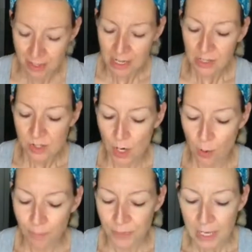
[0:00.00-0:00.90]
So
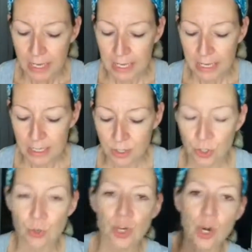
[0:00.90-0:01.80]
you
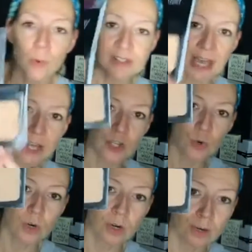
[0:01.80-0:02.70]
can always get
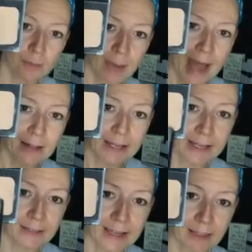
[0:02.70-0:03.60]
your palette
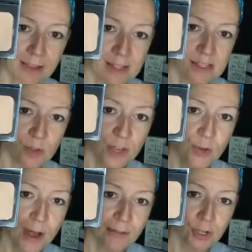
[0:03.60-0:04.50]
like this so that you
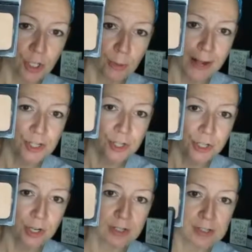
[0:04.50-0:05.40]
have your corrector, your
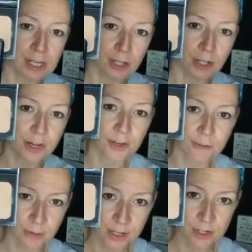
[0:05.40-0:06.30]
concealer, and your
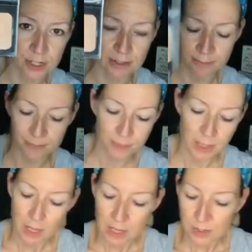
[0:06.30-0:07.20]
foundation.
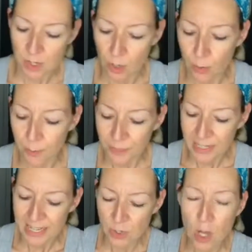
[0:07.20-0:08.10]
So
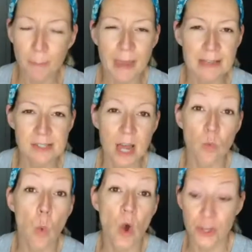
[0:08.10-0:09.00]
it's all based on
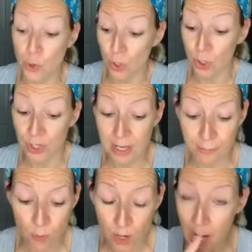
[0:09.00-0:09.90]
what you're looking
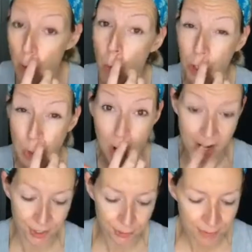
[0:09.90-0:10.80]
for and what you want on
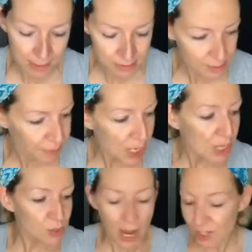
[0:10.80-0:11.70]
your face. So
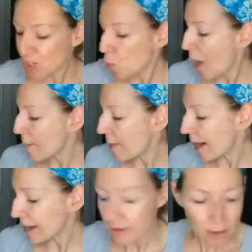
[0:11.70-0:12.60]
I just wet my
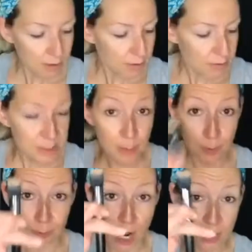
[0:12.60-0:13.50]
stipple
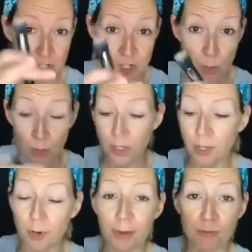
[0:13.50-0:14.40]
brush with a
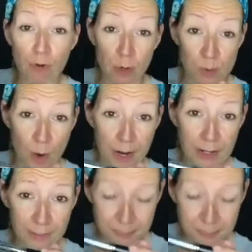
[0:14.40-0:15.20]
little bit of rose water.